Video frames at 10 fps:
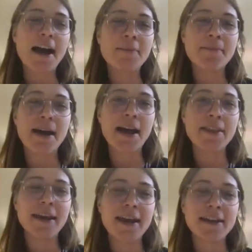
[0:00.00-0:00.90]

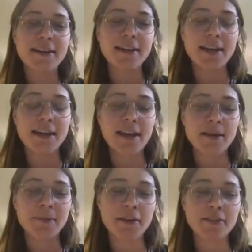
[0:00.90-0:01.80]
And then
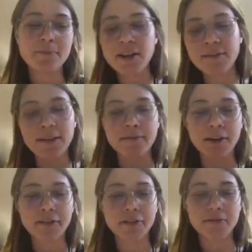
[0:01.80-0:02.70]
I'm going to briefly
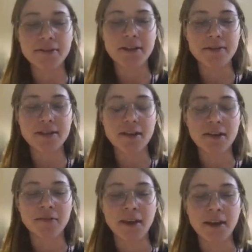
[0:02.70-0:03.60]
run through the results
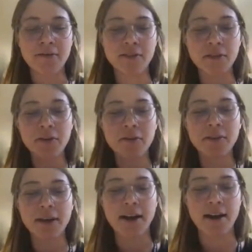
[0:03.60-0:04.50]
of a
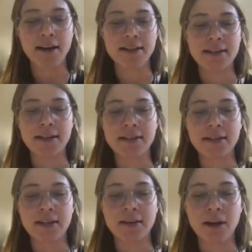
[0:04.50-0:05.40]
review that I did
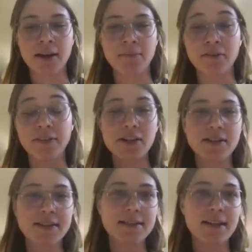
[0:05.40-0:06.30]
in my
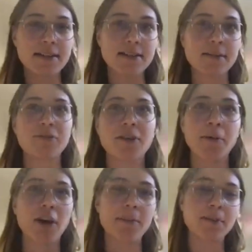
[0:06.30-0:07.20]
professional society, so I'm a
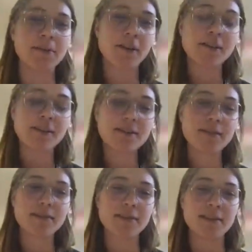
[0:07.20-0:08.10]

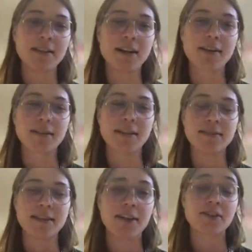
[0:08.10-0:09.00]
pharmacoepidemiologist in the
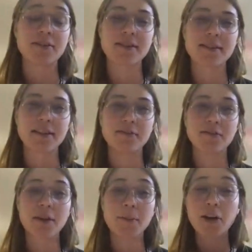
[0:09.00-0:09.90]
International Society
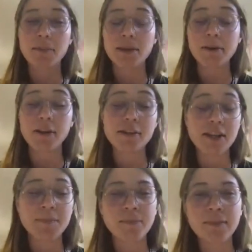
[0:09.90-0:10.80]
for
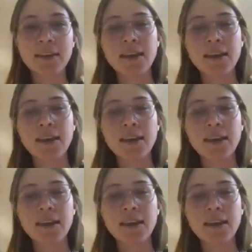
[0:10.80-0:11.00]
Pharmacoepidemiology,